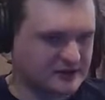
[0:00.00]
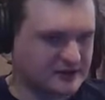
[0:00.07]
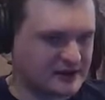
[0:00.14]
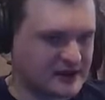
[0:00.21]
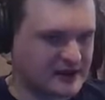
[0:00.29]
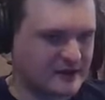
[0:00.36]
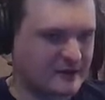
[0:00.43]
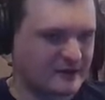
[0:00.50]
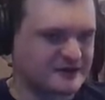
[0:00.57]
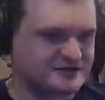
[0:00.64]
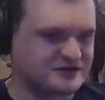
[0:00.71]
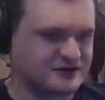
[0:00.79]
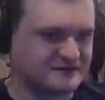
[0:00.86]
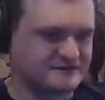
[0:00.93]

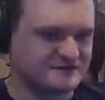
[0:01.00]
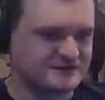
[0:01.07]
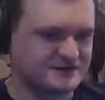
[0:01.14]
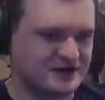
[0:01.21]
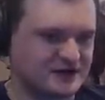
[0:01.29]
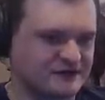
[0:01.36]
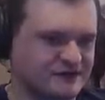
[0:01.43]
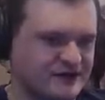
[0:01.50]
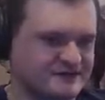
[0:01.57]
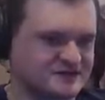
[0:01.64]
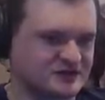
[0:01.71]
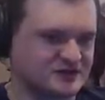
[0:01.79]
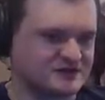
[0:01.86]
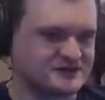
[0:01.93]
unless you have 5
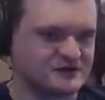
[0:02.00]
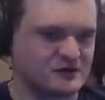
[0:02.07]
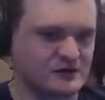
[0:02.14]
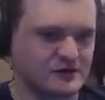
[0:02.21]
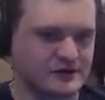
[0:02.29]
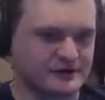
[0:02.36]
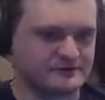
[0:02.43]
stars here already.